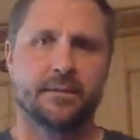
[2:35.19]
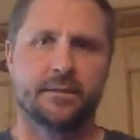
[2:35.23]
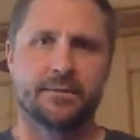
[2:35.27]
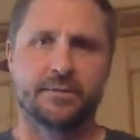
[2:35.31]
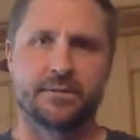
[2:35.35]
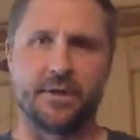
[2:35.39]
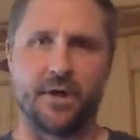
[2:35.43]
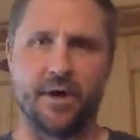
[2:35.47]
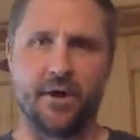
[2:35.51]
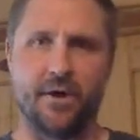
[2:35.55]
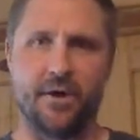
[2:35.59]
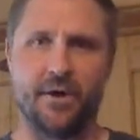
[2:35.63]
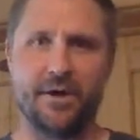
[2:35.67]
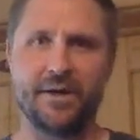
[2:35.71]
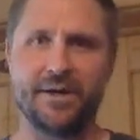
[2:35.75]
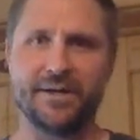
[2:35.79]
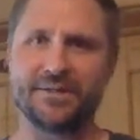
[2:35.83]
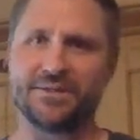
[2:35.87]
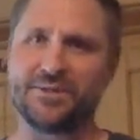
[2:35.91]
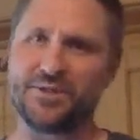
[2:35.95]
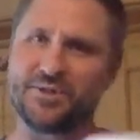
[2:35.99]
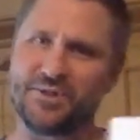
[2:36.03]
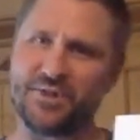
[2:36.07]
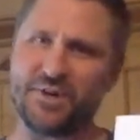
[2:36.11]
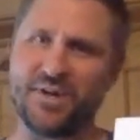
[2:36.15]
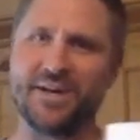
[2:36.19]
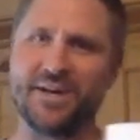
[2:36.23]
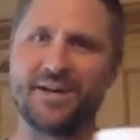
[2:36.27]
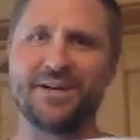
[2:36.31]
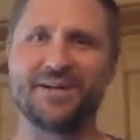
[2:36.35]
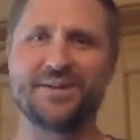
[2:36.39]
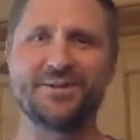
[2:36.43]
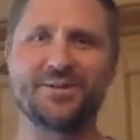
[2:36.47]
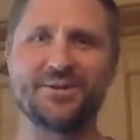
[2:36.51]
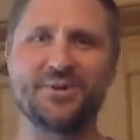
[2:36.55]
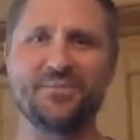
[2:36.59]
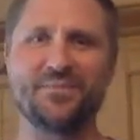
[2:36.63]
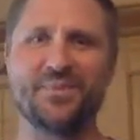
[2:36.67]
So just a
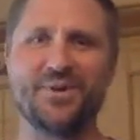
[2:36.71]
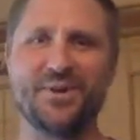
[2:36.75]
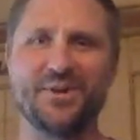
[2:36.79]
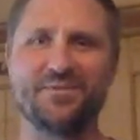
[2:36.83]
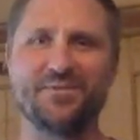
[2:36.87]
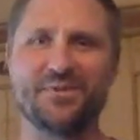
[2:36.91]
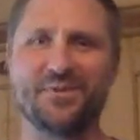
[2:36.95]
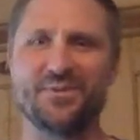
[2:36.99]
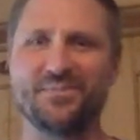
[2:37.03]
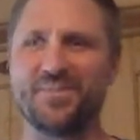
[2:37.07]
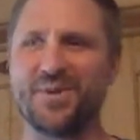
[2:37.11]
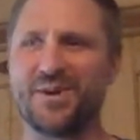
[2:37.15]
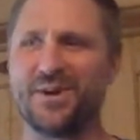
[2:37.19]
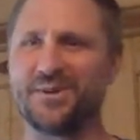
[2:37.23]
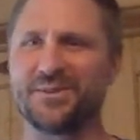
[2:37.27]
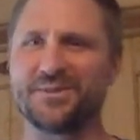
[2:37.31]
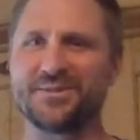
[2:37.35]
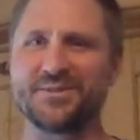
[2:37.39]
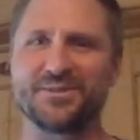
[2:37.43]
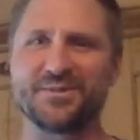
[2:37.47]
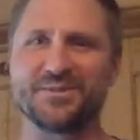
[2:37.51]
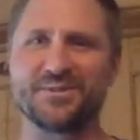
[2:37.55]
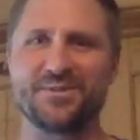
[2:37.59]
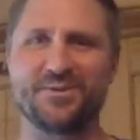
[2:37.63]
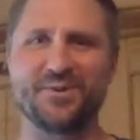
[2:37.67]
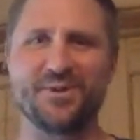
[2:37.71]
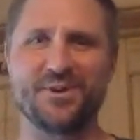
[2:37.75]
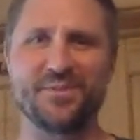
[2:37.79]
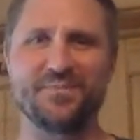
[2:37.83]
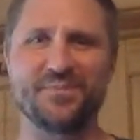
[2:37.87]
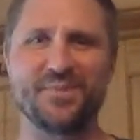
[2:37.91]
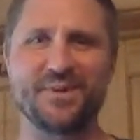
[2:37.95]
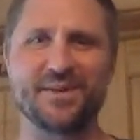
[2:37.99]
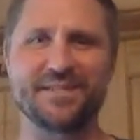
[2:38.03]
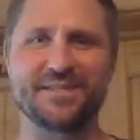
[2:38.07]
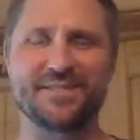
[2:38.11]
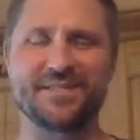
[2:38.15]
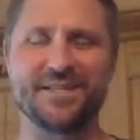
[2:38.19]
little bit of an embarrassing story,
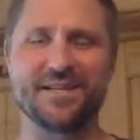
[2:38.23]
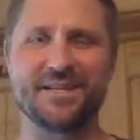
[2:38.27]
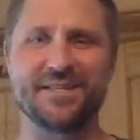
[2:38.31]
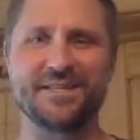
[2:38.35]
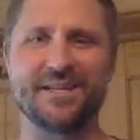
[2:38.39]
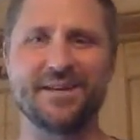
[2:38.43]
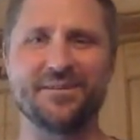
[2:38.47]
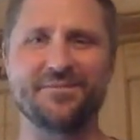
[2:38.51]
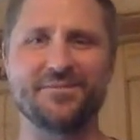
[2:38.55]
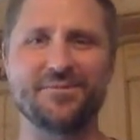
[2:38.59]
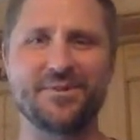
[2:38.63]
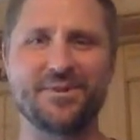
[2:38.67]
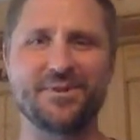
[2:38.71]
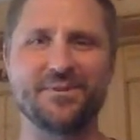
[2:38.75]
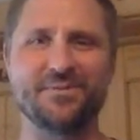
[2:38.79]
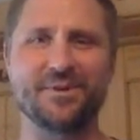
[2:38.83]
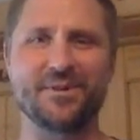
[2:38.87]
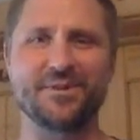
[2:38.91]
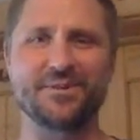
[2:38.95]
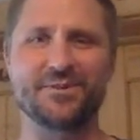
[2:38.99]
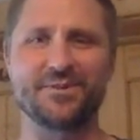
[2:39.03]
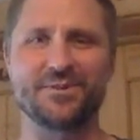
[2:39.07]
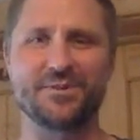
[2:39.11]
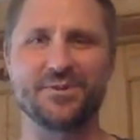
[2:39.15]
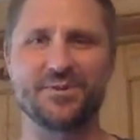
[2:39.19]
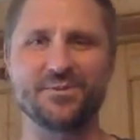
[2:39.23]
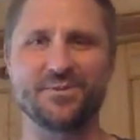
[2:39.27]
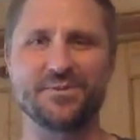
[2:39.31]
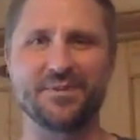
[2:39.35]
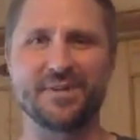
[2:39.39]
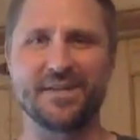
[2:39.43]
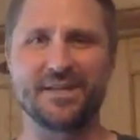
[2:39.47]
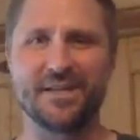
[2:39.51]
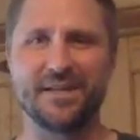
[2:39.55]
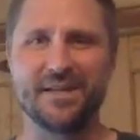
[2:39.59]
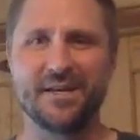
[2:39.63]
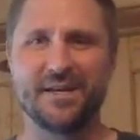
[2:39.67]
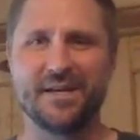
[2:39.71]
but definitely rings true
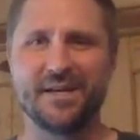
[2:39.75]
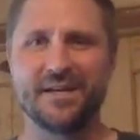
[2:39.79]
that